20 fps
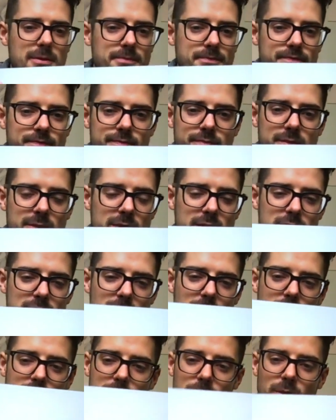Some
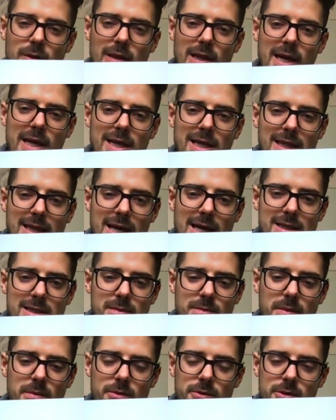people like that, some
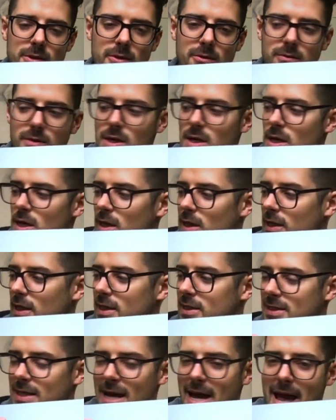people don't
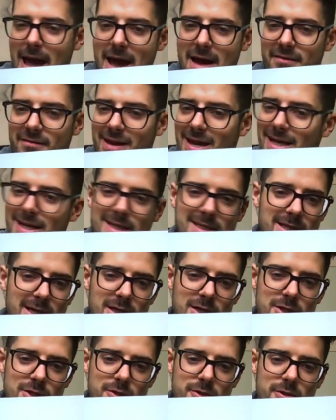like to have any
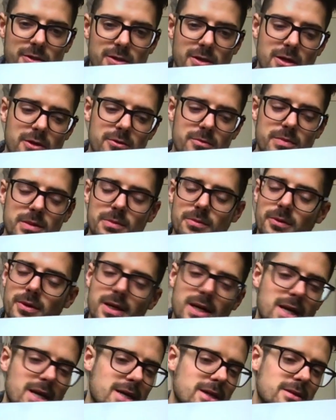texture. Other people
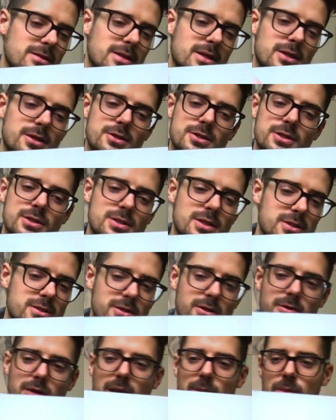hate that it just doesn't
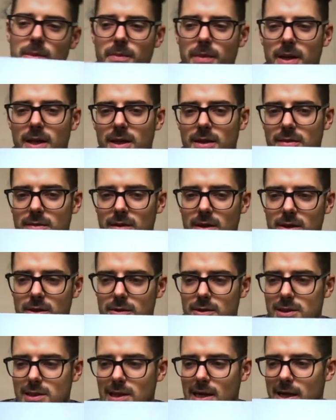grab the paint and you
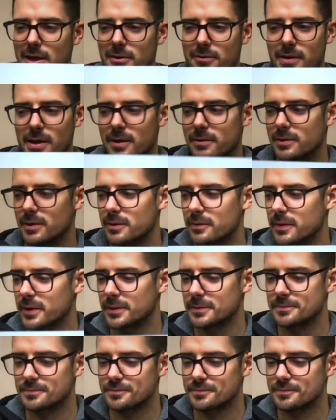slide around on there.